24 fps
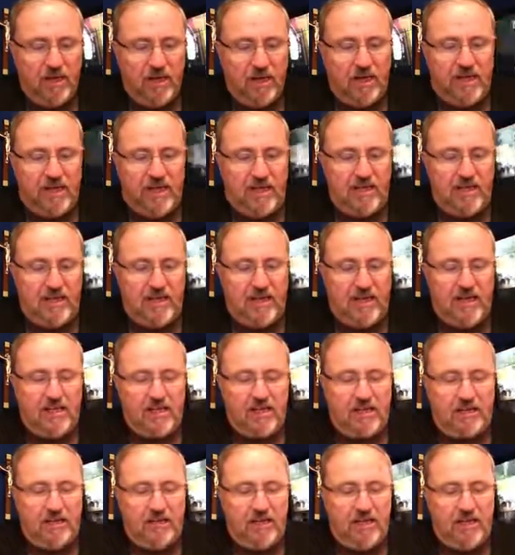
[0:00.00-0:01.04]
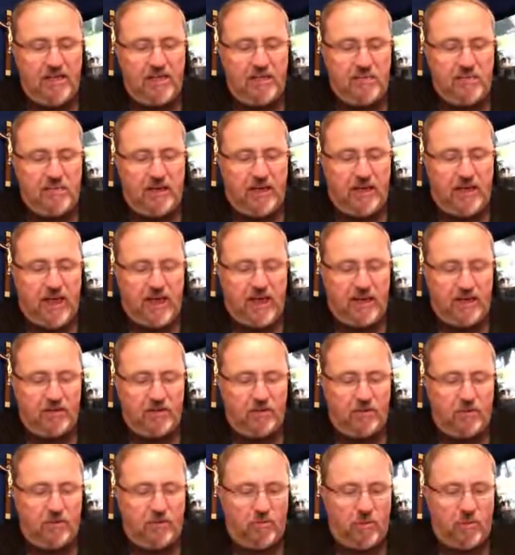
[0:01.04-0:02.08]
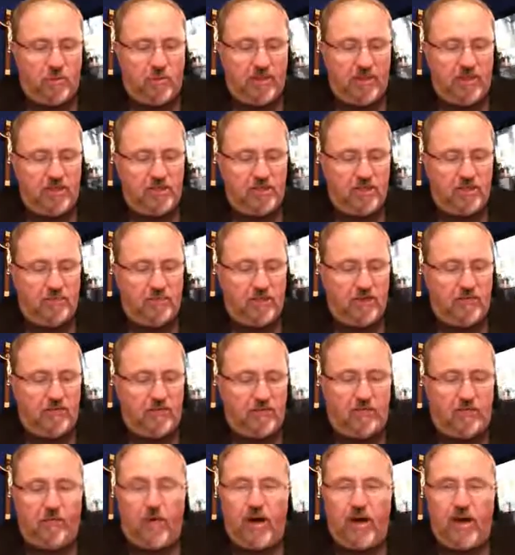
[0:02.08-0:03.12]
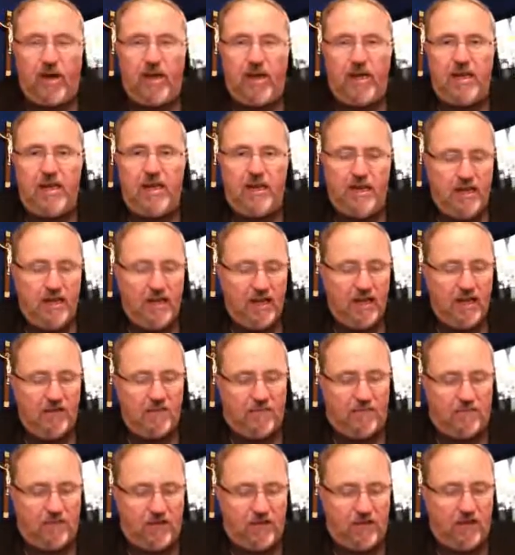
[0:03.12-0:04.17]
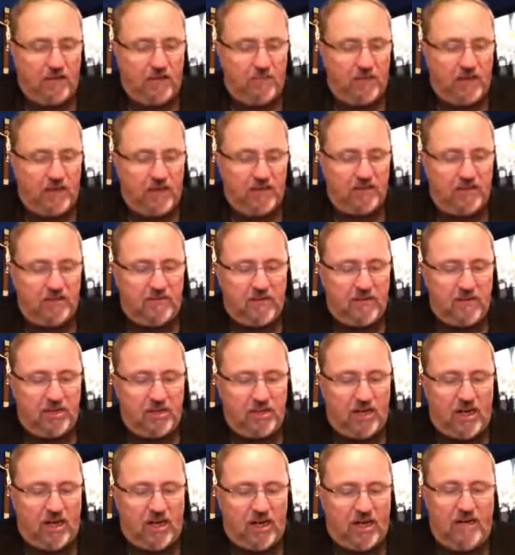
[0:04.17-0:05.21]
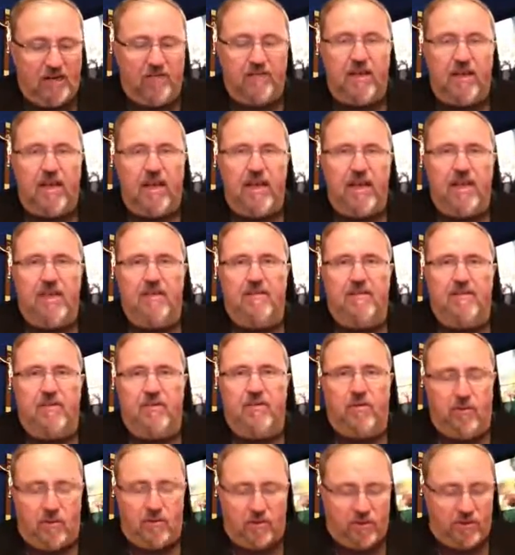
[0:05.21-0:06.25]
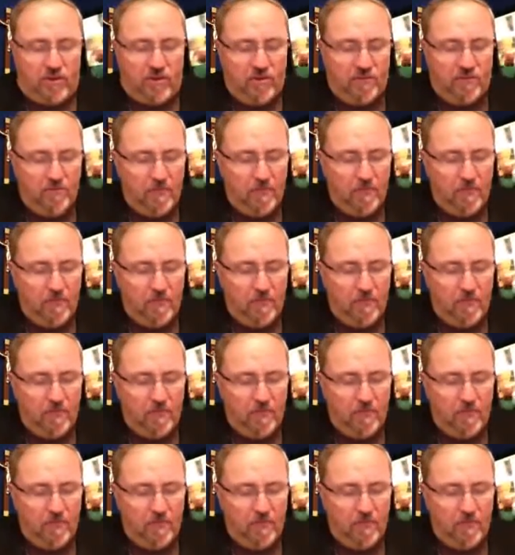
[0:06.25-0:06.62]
In that day shall Egypt be likened to a woman that shall be afraid and fear because of the shaking of the hand of the Lord,